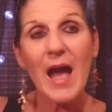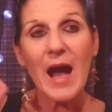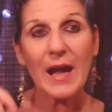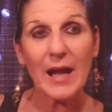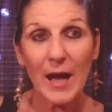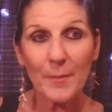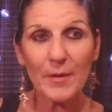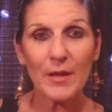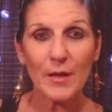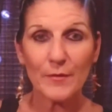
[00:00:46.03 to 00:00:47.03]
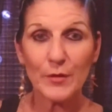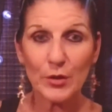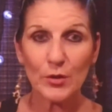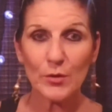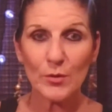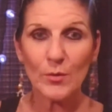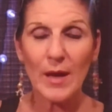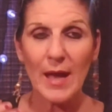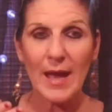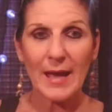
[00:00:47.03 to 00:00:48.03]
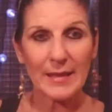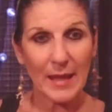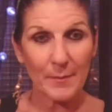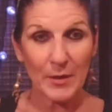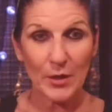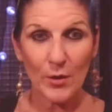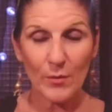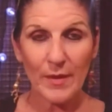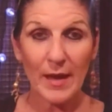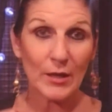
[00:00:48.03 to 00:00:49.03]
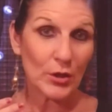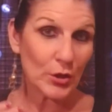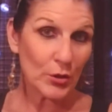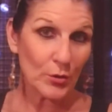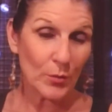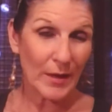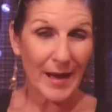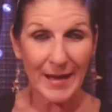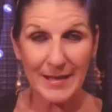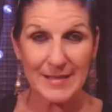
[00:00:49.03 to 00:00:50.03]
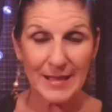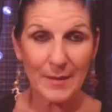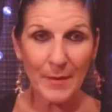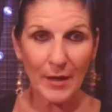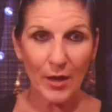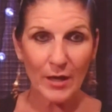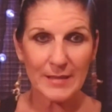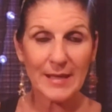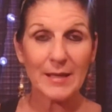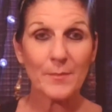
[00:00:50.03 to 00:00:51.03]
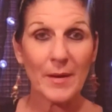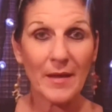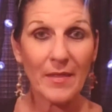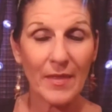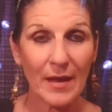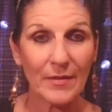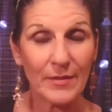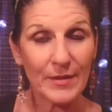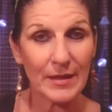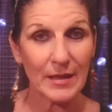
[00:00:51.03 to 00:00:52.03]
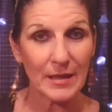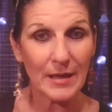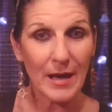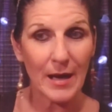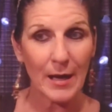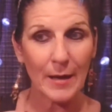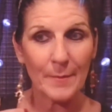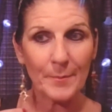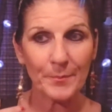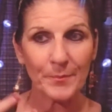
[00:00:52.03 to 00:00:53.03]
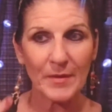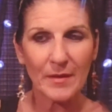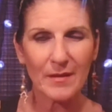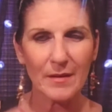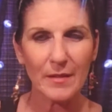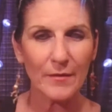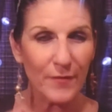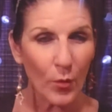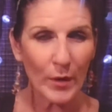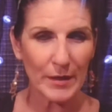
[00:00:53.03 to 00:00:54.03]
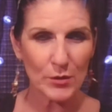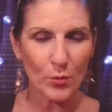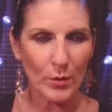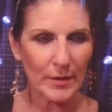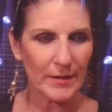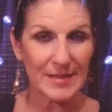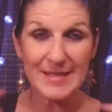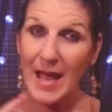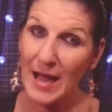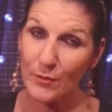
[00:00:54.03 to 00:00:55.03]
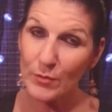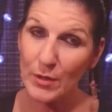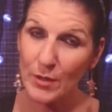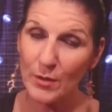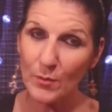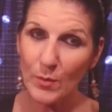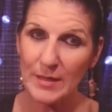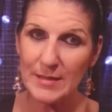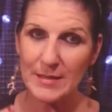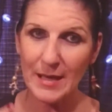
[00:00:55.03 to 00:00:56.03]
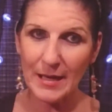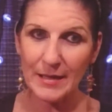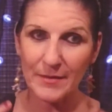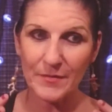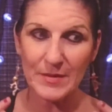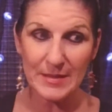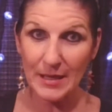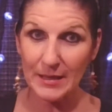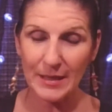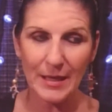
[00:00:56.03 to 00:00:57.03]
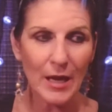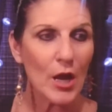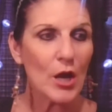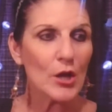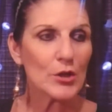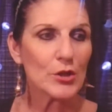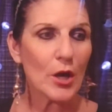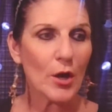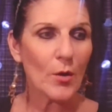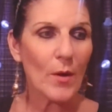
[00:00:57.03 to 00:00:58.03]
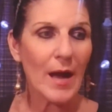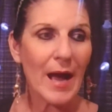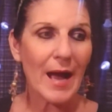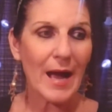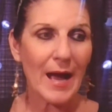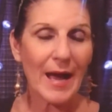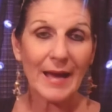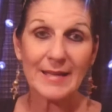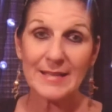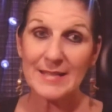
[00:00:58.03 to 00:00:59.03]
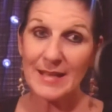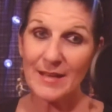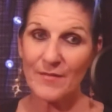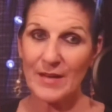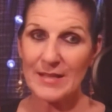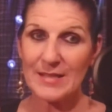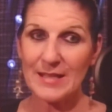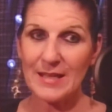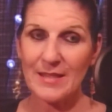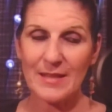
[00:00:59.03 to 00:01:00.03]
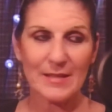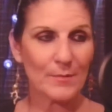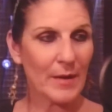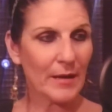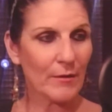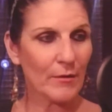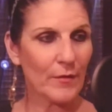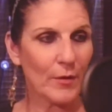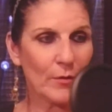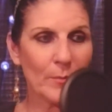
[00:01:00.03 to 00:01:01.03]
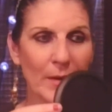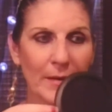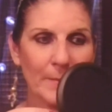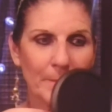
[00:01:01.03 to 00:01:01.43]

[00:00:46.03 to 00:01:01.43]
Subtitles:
A couple of you had let me know that you were kind of digging my content, but that the voice or the sound was kind of sucky. So I did invest in this microphone, but